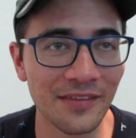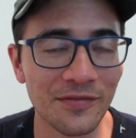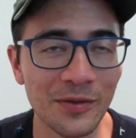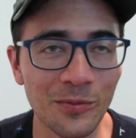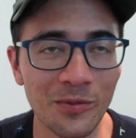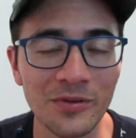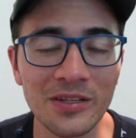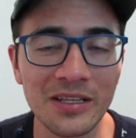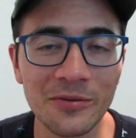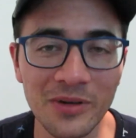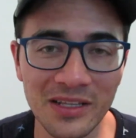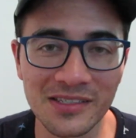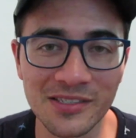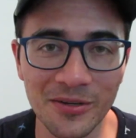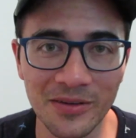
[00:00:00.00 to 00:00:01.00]
If you really
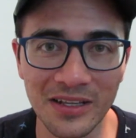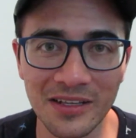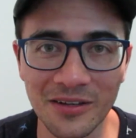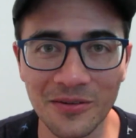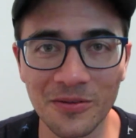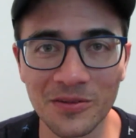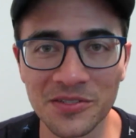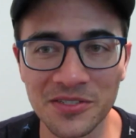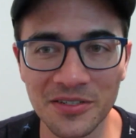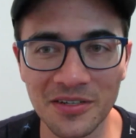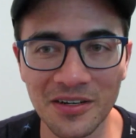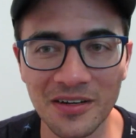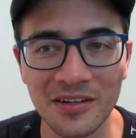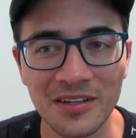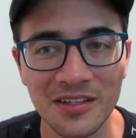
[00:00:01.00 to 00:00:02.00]
want to soak in a
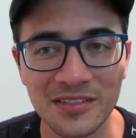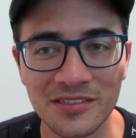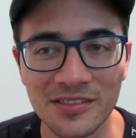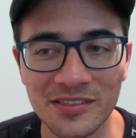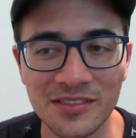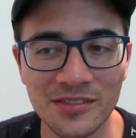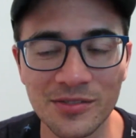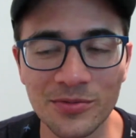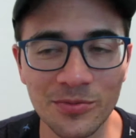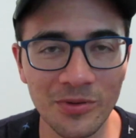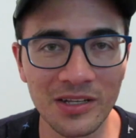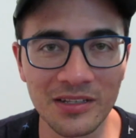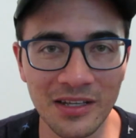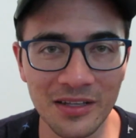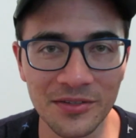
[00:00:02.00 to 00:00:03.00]
culture, just do
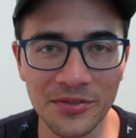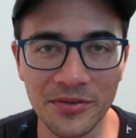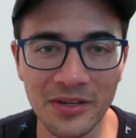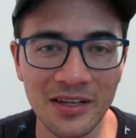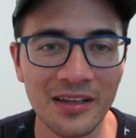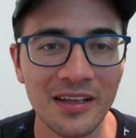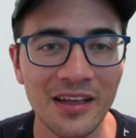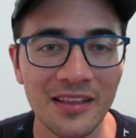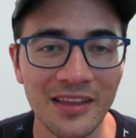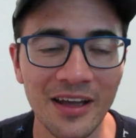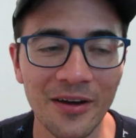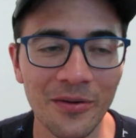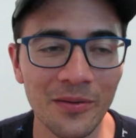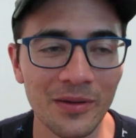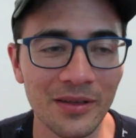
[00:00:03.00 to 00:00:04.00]
one country.
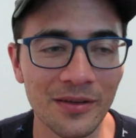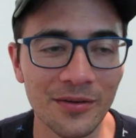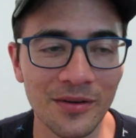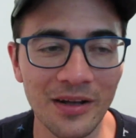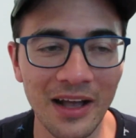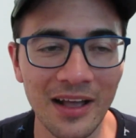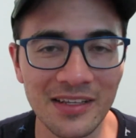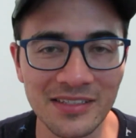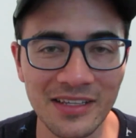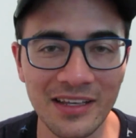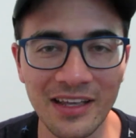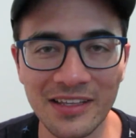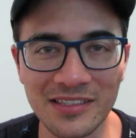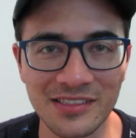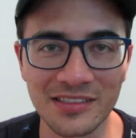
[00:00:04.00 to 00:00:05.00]
Now, you're
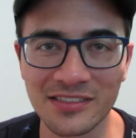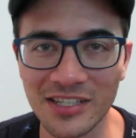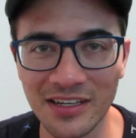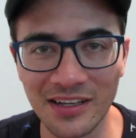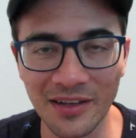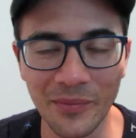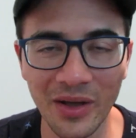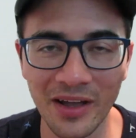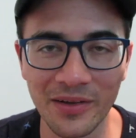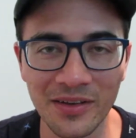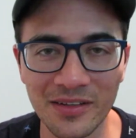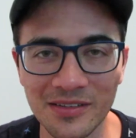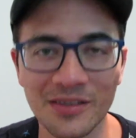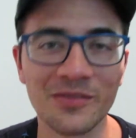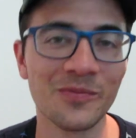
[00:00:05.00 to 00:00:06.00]
asking, is Chiang
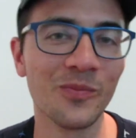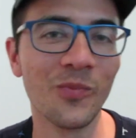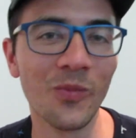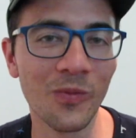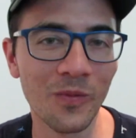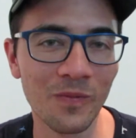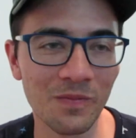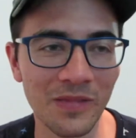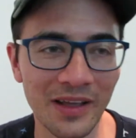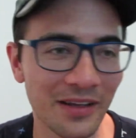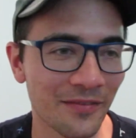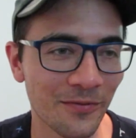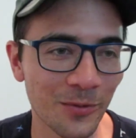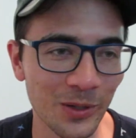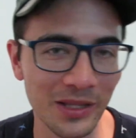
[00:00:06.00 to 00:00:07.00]
Mai, like,
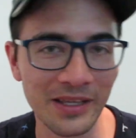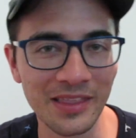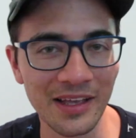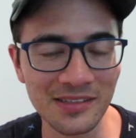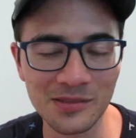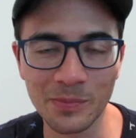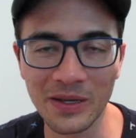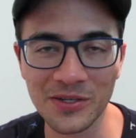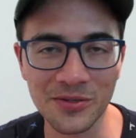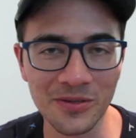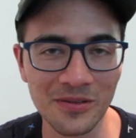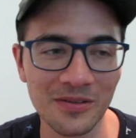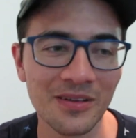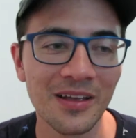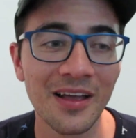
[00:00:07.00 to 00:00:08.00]
really that
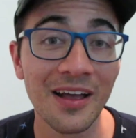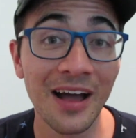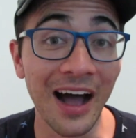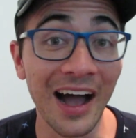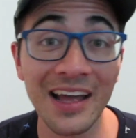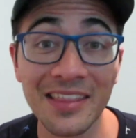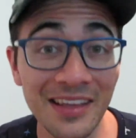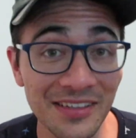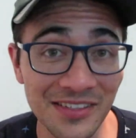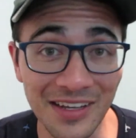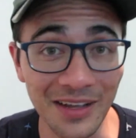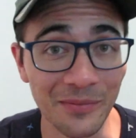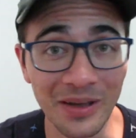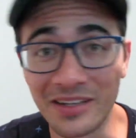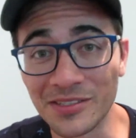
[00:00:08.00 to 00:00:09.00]
special? I think
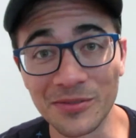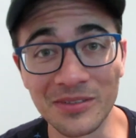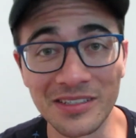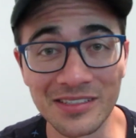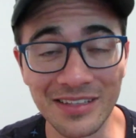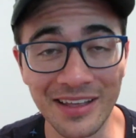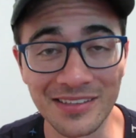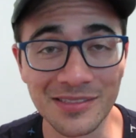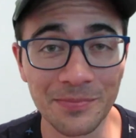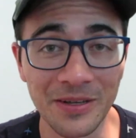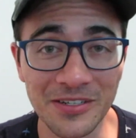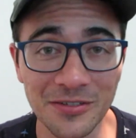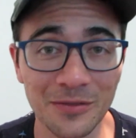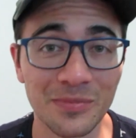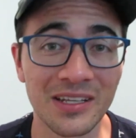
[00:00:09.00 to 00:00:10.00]
Chiang Mai is really that
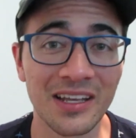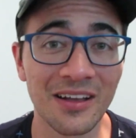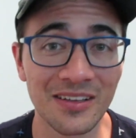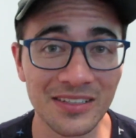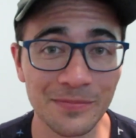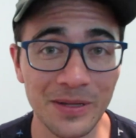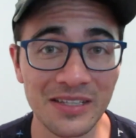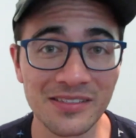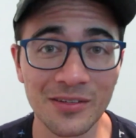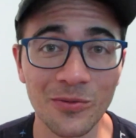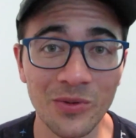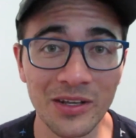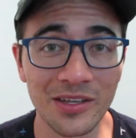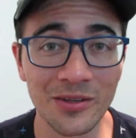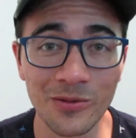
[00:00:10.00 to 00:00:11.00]
special, but it all depends
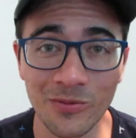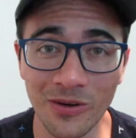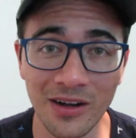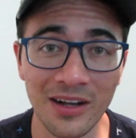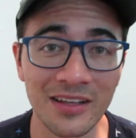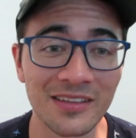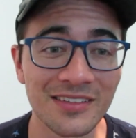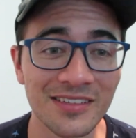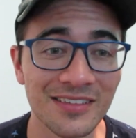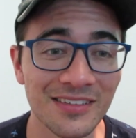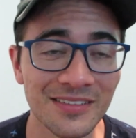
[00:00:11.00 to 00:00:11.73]
on what you want.